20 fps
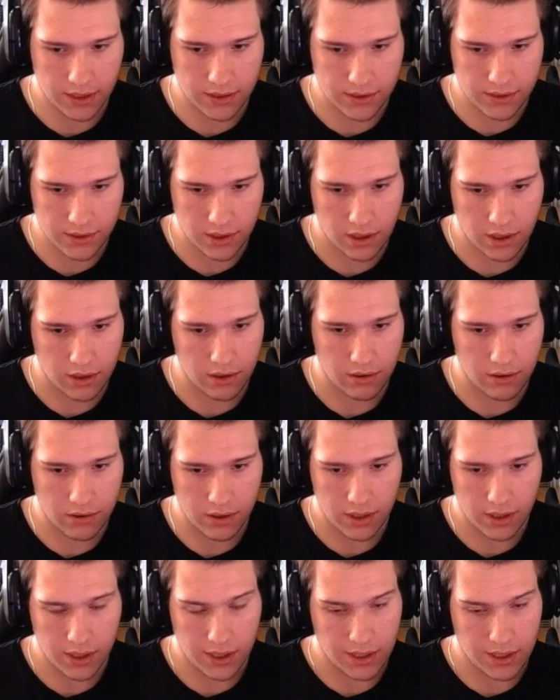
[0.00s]
so
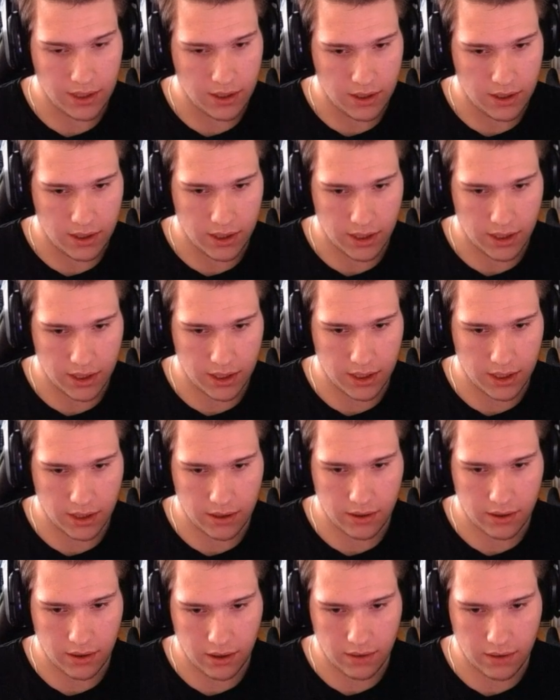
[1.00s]
I think
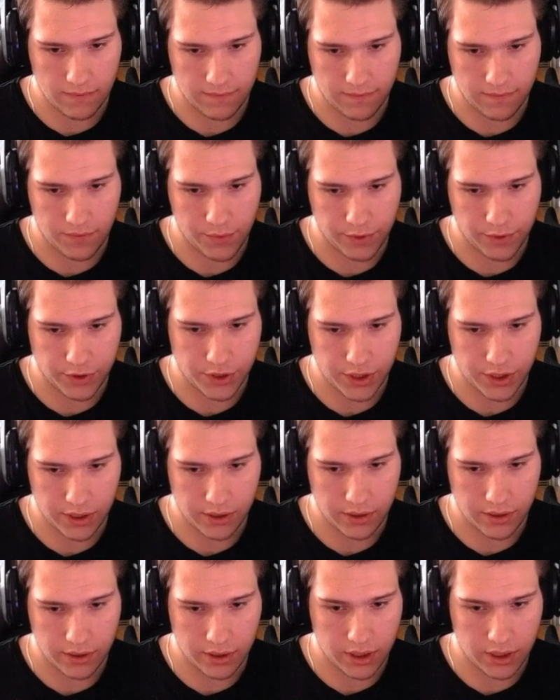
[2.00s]

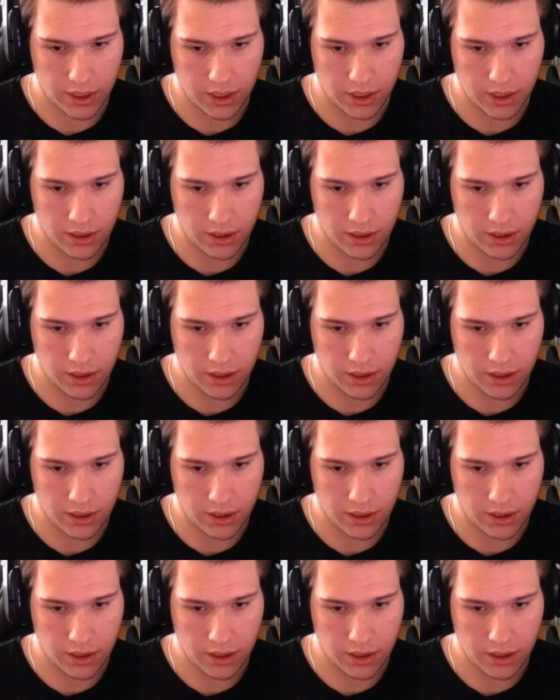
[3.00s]
unfortunately